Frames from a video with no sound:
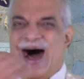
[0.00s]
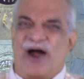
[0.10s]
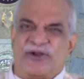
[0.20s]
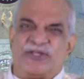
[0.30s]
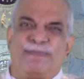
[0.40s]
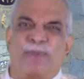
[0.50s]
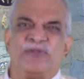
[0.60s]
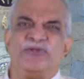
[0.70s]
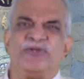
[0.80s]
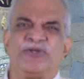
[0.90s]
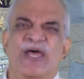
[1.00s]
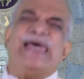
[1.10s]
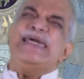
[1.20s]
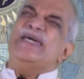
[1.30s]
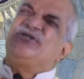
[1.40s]
Our response
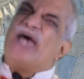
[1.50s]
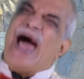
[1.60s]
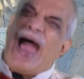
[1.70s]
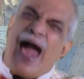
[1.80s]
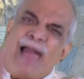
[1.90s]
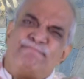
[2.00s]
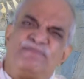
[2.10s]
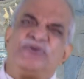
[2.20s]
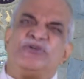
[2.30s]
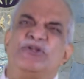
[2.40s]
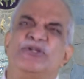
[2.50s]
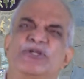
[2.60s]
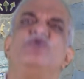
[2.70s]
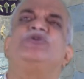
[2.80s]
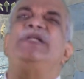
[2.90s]
is
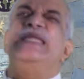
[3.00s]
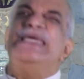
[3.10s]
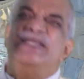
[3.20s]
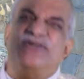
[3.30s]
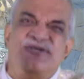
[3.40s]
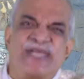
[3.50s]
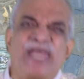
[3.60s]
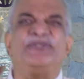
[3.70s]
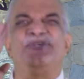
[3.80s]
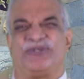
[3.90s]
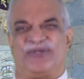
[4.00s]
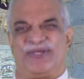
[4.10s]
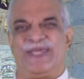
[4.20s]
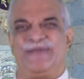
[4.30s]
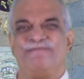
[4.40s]
absolutely
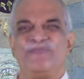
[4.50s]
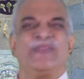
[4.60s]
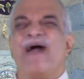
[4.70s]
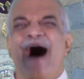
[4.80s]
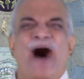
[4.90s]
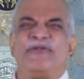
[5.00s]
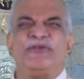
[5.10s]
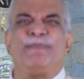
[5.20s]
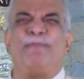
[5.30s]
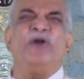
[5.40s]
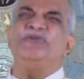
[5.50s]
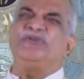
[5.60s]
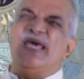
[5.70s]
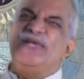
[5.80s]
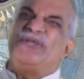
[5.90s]
necessary. Our response
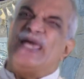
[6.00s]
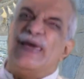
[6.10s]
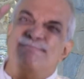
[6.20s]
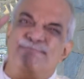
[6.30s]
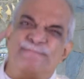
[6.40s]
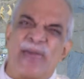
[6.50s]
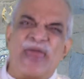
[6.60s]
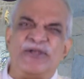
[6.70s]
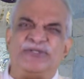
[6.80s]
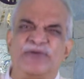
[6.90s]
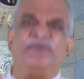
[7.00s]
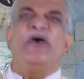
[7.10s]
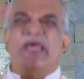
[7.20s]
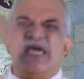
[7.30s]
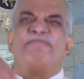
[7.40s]
is imperative
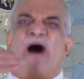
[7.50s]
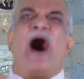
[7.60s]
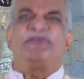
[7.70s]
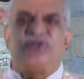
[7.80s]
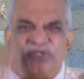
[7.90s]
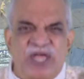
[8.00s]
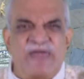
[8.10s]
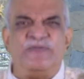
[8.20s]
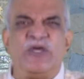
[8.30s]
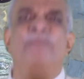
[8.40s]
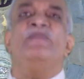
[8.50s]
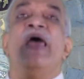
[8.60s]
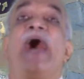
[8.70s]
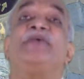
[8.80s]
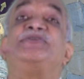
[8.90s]
if our Savior
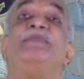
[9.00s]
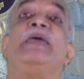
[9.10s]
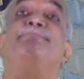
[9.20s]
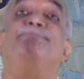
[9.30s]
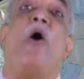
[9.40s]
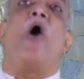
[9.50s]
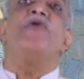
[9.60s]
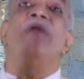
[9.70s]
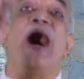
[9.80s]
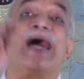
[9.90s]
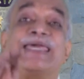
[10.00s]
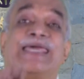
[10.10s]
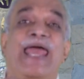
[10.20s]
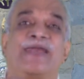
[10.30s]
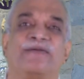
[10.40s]
has to be born
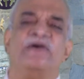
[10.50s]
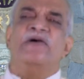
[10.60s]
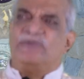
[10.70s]
again.